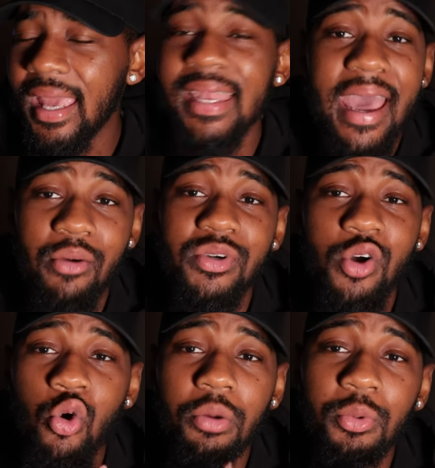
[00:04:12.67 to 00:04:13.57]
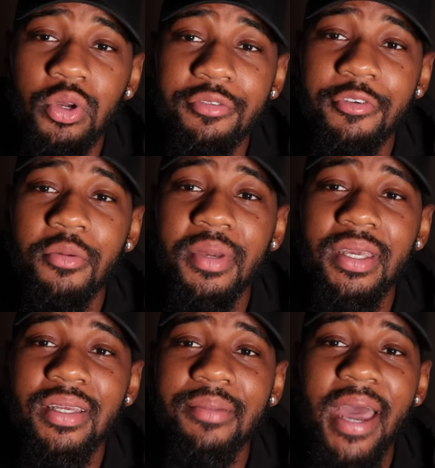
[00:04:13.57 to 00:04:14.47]
And that was horrible, you feel
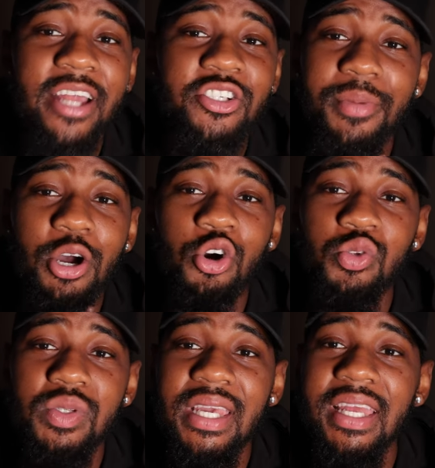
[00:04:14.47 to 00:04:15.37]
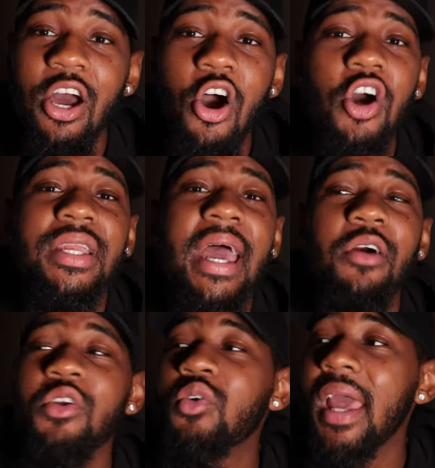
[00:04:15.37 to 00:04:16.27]
me? Patrick Mahomes was getting hawked
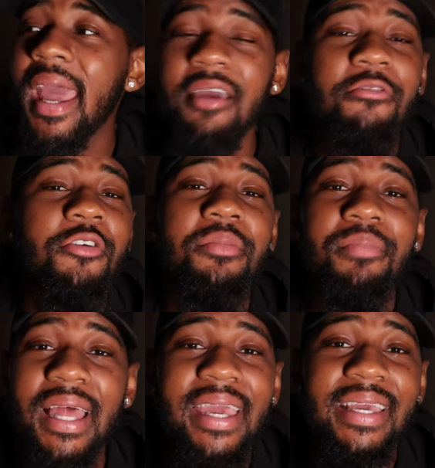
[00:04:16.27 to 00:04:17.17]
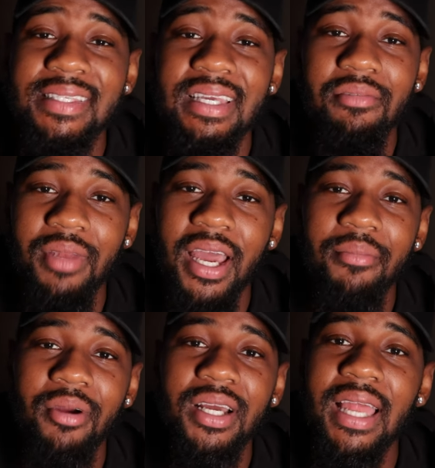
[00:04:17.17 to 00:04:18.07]
down on every play, it seemed
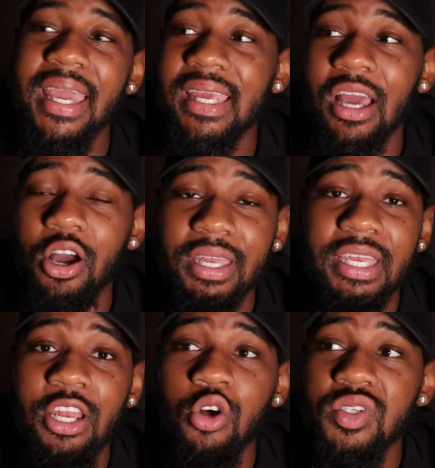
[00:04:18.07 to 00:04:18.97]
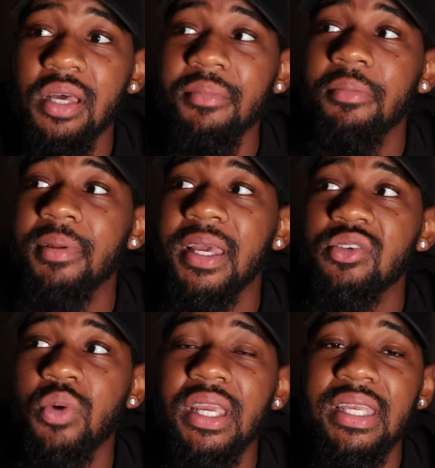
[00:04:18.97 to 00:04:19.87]
like, bro. Like, and then on some of the
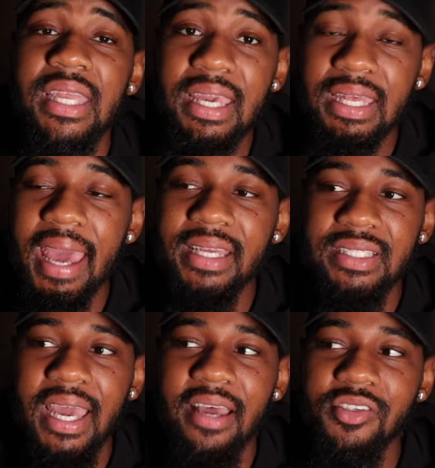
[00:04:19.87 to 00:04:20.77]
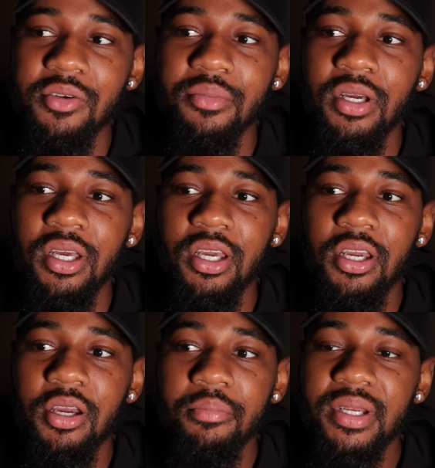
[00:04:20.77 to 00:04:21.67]
plays where he did actually have some
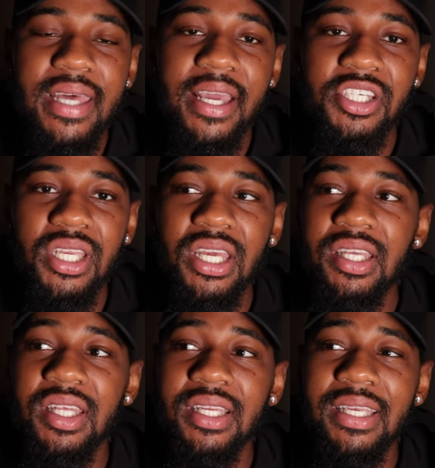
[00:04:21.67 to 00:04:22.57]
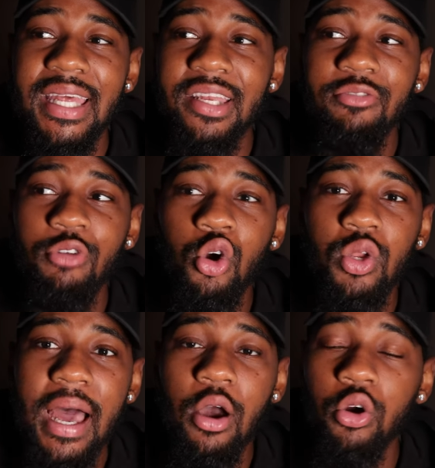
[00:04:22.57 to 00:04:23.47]
protection, he either didn't
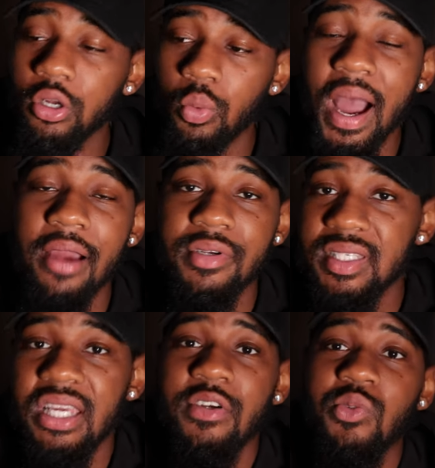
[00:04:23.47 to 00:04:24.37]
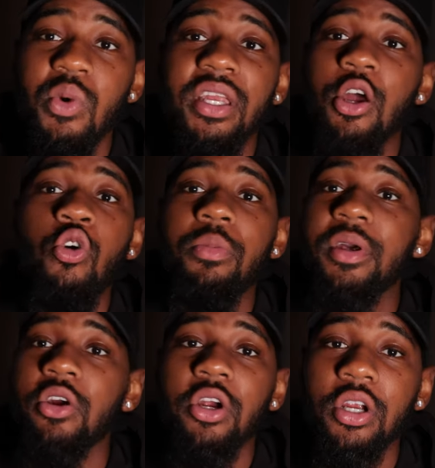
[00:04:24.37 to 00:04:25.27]
roll out or the wide receivers wasn't
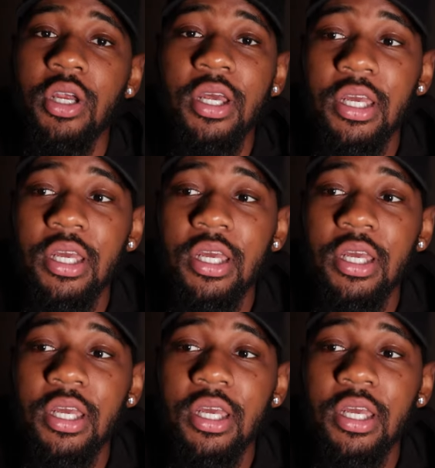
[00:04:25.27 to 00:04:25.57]
open or